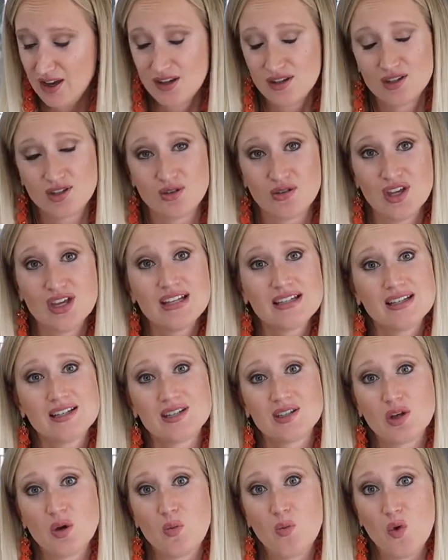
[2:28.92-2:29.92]
So this is
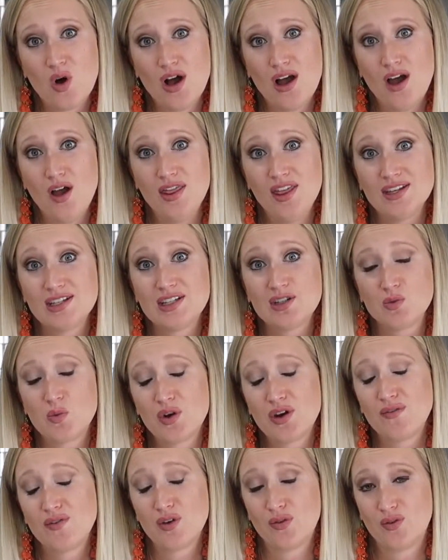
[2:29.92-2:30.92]

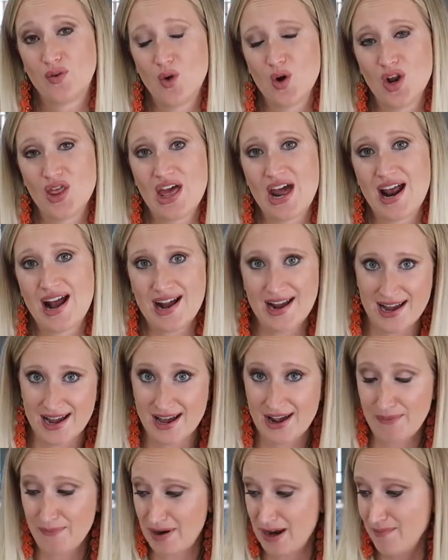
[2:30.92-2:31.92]
one of the 4 that I
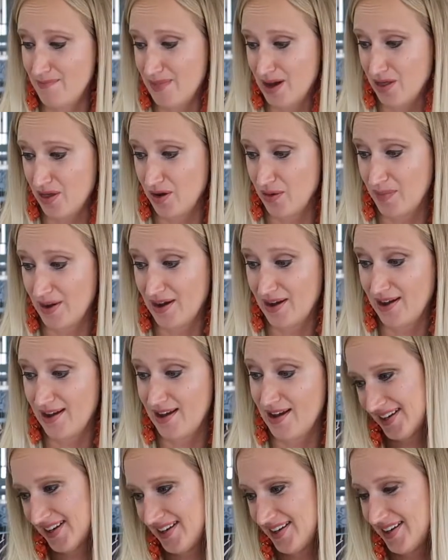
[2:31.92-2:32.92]
had my mother
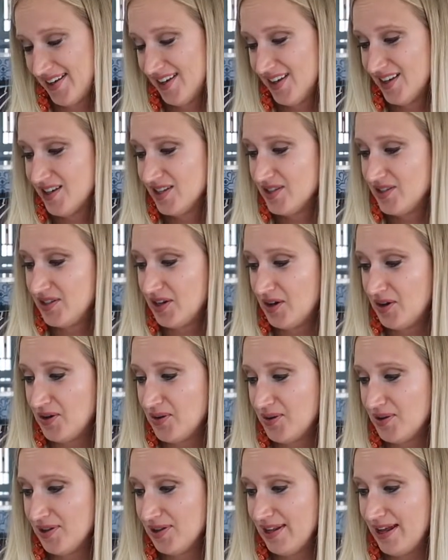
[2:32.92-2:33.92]
buy.
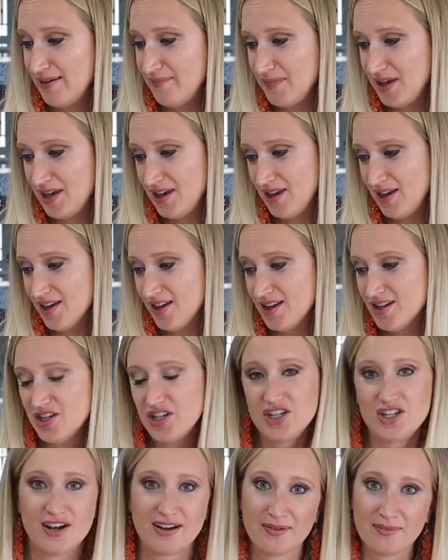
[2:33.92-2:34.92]
So let me
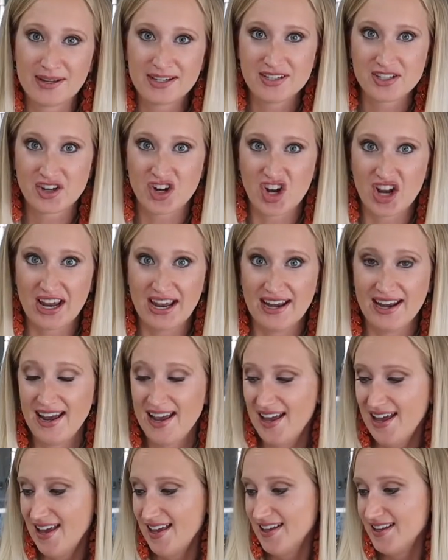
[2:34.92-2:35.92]
share my screen.
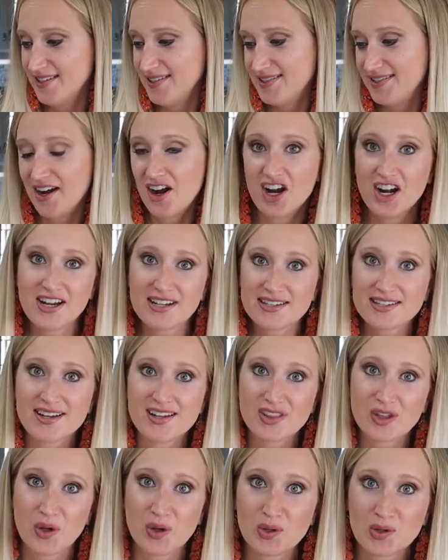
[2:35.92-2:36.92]
Sorry it's
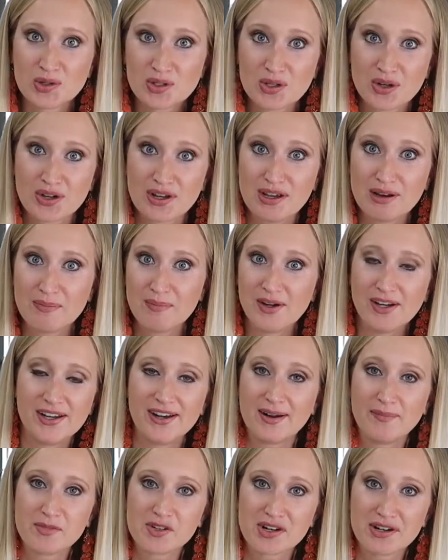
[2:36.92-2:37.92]
not the whole screen, but
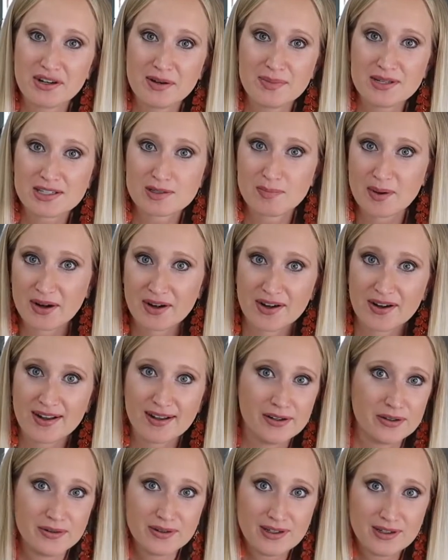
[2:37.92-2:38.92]
I'm trying to be smart. I
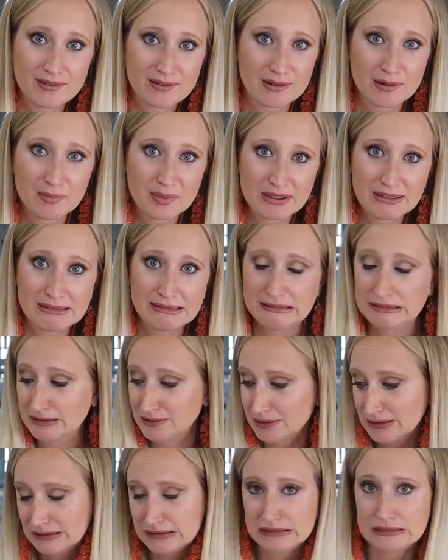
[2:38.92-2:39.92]
don't need anybody
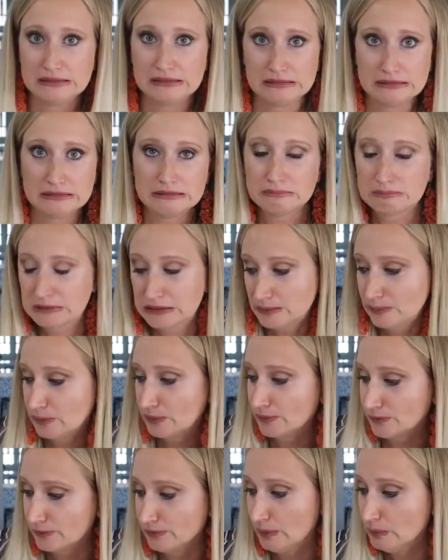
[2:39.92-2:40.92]
stealing my
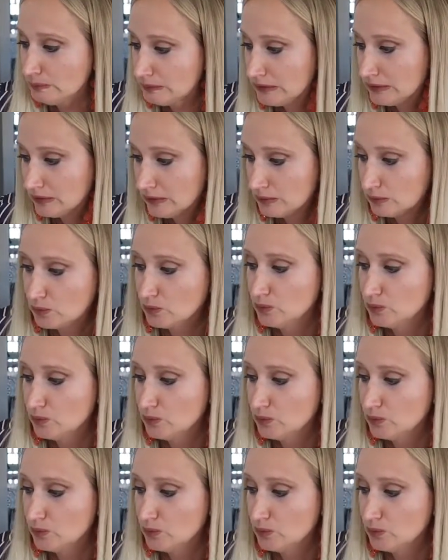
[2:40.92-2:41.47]
portfolio.